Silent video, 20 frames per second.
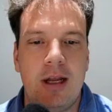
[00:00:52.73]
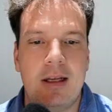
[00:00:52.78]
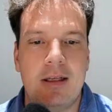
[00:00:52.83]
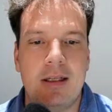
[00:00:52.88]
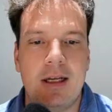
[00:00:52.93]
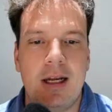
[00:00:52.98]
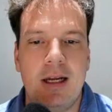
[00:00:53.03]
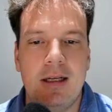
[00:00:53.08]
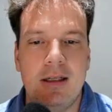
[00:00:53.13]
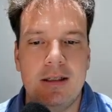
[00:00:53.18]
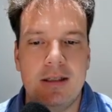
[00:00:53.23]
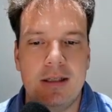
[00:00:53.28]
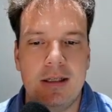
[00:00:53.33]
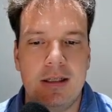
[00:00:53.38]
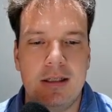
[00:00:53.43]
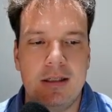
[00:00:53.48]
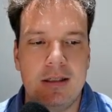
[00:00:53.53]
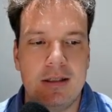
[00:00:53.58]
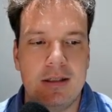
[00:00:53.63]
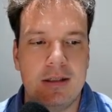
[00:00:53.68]

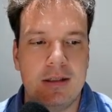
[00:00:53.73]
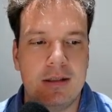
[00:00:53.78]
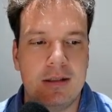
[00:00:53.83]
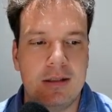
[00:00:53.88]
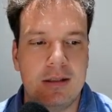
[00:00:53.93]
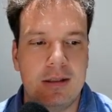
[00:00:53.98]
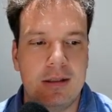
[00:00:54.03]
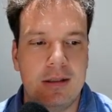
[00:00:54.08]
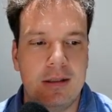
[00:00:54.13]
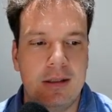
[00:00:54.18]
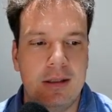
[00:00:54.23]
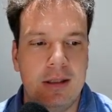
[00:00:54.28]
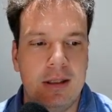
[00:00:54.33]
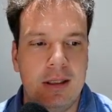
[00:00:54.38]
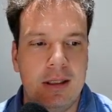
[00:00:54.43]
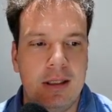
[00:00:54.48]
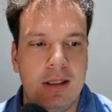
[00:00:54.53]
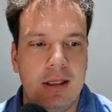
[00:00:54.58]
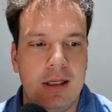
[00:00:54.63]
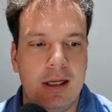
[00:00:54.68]
access.
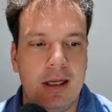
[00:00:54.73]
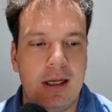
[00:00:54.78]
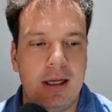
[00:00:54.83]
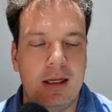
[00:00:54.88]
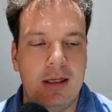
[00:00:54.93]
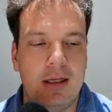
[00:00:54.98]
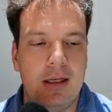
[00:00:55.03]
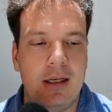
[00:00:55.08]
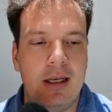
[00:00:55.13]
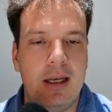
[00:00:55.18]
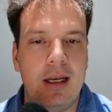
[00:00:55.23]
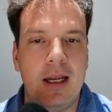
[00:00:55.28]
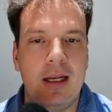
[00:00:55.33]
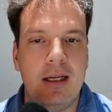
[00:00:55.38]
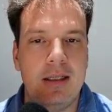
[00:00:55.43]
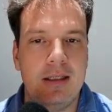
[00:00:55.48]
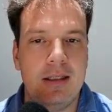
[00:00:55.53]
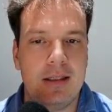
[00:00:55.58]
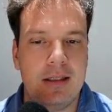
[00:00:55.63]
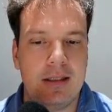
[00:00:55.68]
Okay,
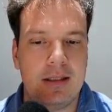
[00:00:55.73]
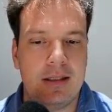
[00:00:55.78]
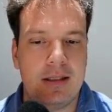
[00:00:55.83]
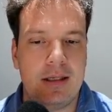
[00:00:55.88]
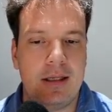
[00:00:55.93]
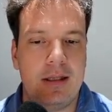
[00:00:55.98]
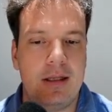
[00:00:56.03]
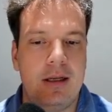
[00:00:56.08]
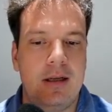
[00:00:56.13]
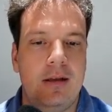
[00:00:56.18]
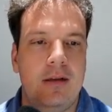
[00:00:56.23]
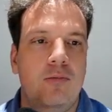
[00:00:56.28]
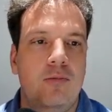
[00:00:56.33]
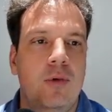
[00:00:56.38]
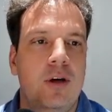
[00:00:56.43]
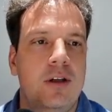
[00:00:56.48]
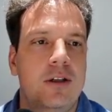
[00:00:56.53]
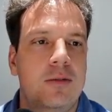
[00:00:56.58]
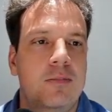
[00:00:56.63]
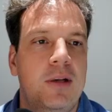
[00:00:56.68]
nice. And then
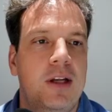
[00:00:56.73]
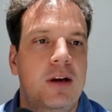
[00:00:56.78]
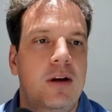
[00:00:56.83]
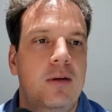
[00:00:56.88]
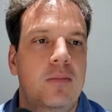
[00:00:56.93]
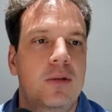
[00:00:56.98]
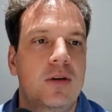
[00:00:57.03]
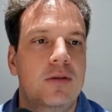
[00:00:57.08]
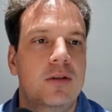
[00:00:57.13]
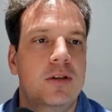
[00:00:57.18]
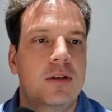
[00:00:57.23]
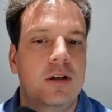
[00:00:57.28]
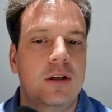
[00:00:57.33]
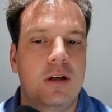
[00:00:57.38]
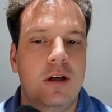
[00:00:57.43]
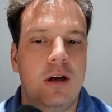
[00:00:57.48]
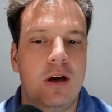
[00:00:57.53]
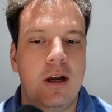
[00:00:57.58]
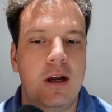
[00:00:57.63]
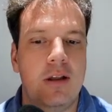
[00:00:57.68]
where's PR Booster?
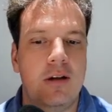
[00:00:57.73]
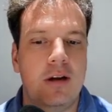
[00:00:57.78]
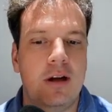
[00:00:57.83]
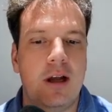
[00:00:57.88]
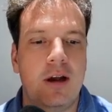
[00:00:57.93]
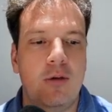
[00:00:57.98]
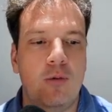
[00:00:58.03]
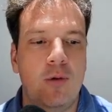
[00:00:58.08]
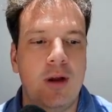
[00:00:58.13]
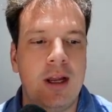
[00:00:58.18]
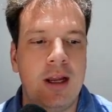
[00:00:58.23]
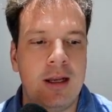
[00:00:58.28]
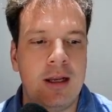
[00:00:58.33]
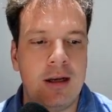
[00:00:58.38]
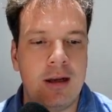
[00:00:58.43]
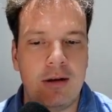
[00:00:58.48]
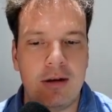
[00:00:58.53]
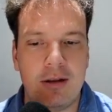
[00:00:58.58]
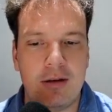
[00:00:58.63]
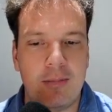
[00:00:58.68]
Our other guy way
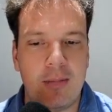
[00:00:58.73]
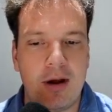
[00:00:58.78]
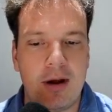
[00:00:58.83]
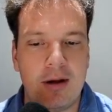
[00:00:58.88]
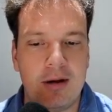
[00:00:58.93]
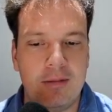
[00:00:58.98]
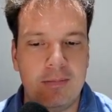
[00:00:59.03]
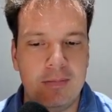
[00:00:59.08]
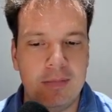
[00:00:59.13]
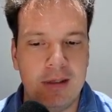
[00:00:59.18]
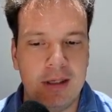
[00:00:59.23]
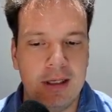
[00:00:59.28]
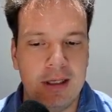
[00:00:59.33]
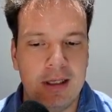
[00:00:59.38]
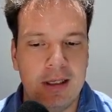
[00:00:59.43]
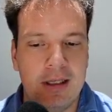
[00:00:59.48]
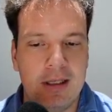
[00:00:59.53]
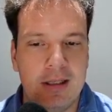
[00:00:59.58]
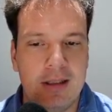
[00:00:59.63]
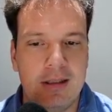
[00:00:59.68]
down at the bottom.
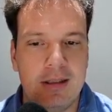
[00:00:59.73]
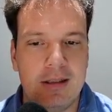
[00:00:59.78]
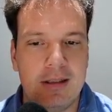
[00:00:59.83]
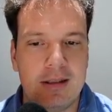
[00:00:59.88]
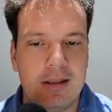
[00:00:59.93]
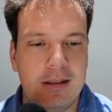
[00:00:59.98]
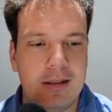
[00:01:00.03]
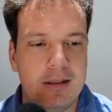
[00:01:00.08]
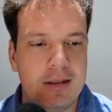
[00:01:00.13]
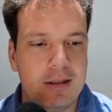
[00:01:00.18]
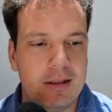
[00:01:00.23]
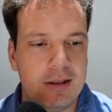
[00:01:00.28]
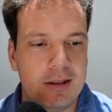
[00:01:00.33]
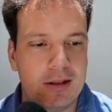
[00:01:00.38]
This list is